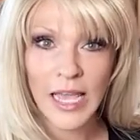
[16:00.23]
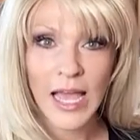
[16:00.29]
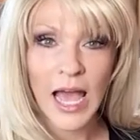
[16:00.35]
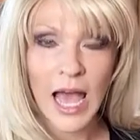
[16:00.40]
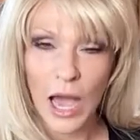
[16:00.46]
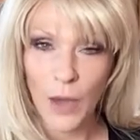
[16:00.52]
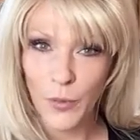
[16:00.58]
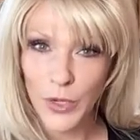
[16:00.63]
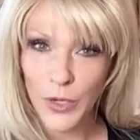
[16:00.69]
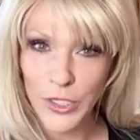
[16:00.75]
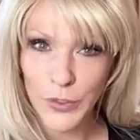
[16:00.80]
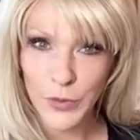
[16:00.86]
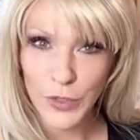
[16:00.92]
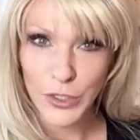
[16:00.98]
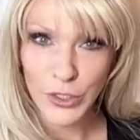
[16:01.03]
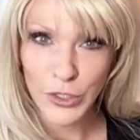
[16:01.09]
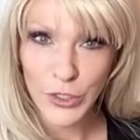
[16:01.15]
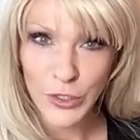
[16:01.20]
I want you to
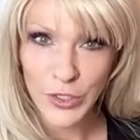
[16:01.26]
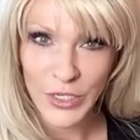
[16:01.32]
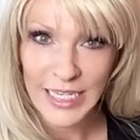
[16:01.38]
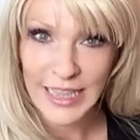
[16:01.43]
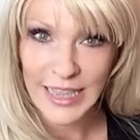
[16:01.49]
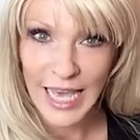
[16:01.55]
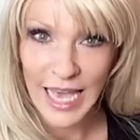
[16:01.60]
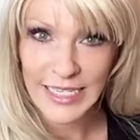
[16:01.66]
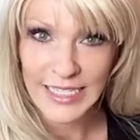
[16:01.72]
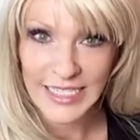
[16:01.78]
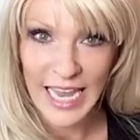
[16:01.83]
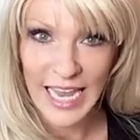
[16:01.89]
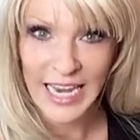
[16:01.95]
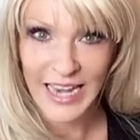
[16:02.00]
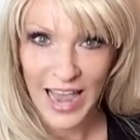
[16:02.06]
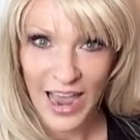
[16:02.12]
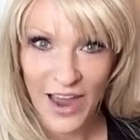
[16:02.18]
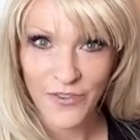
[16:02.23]
look at that
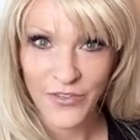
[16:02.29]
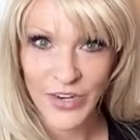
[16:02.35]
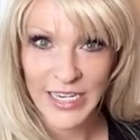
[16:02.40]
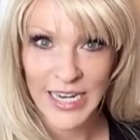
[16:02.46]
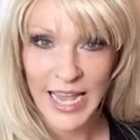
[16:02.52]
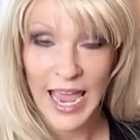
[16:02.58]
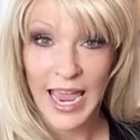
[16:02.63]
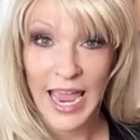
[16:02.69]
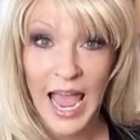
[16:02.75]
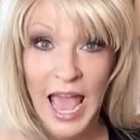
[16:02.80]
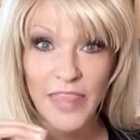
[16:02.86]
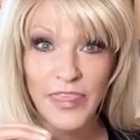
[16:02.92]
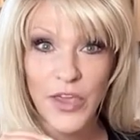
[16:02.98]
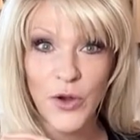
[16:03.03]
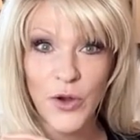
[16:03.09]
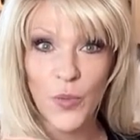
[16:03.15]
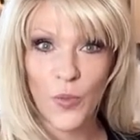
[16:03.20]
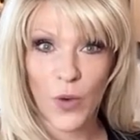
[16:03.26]
date every day and
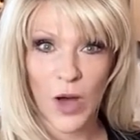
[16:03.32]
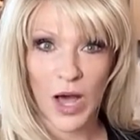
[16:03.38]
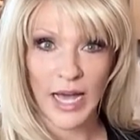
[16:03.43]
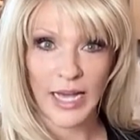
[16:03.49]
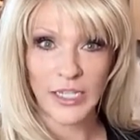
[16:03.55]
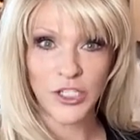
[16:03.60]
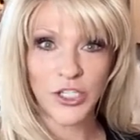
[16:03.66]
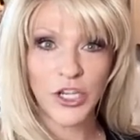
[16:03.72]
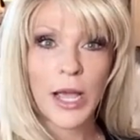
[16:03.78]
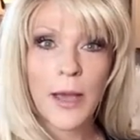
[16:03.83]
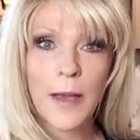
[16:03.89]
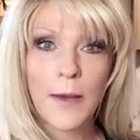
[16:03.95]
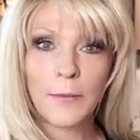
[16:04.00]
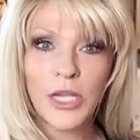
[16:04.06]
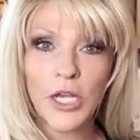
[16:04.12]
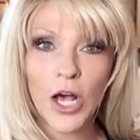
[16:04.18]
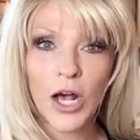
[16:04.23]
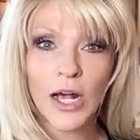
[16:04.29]
then watch,
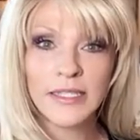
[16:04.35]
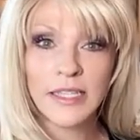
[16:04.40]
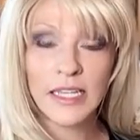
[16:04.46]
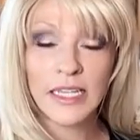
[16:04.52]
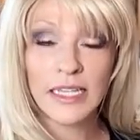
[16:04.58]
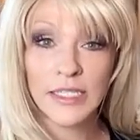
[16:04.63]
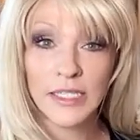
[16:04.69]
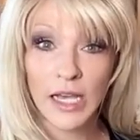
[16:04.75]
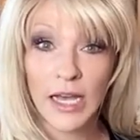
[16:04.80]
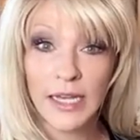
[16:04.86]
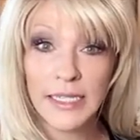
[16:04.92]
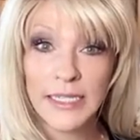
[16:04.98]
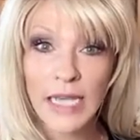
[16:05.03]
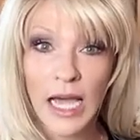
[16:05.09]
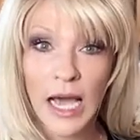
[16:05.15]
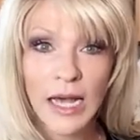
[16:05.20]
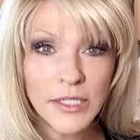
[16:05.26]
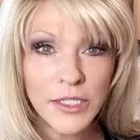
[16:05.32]
because it's a
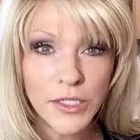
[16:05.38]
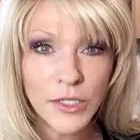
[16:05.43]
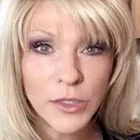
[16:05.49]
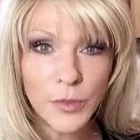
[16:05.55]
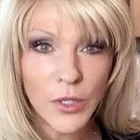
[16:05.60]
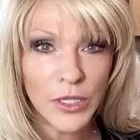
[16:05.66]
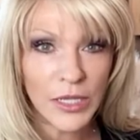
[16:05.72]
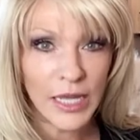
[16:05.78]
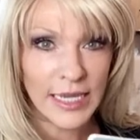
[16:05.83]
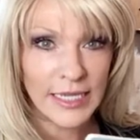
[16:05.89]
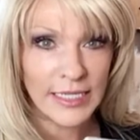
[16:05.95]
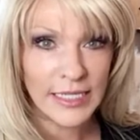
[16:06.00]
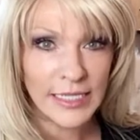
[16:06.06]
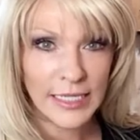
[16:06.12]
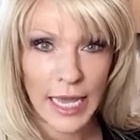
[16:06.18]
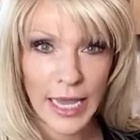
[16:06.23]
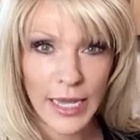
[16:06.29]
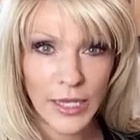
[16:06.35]
testable and
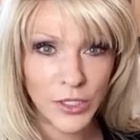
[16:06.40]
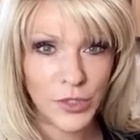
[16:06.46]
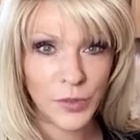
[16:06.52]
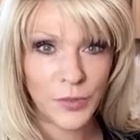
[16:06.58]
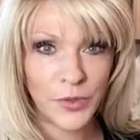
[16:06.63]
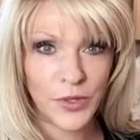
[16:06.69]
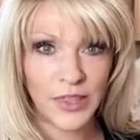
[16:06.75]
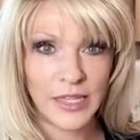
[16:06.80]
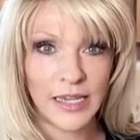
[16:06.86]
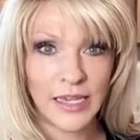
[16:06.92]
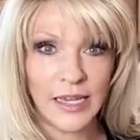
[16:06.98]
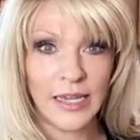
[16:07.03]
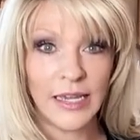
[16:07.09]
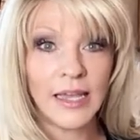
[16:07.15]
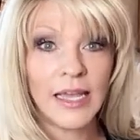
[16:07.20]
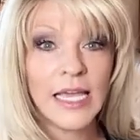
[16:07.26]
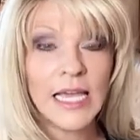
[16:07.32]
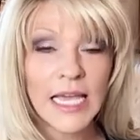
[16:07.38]
tangible thing.
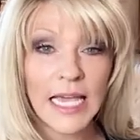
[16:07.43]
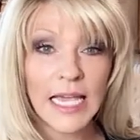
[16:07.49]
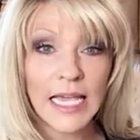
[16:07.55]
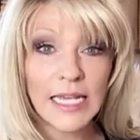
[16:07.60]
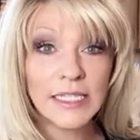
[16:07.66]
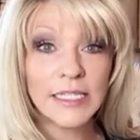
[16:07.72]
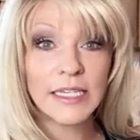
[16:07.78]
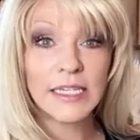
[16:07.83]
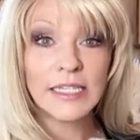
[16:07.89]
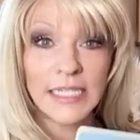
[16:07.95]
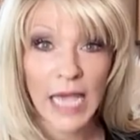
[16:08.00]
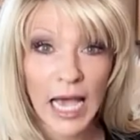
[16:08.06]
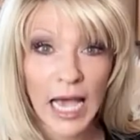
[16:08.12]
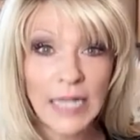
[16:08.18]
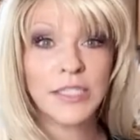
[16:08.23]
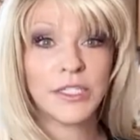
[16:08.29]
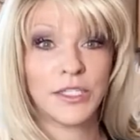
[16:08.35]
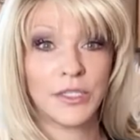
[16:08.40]
It's
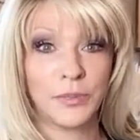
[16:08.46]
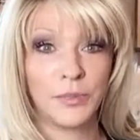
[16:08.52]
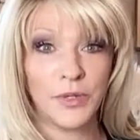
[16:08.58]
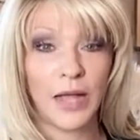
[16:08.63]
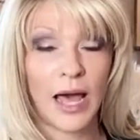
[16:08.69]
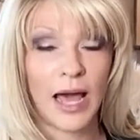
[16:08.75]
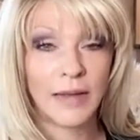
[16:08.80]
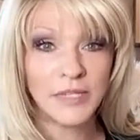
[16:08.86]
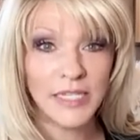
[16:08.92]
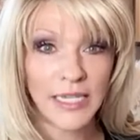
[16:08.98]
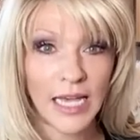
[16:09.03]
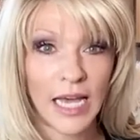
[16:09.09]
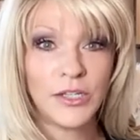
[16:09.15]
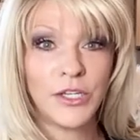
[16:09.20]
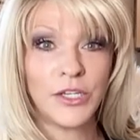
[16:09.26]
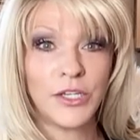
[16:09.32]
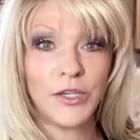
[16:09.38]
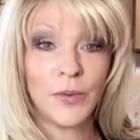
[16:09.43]
testable, I'm
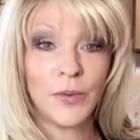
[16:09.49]
telling you.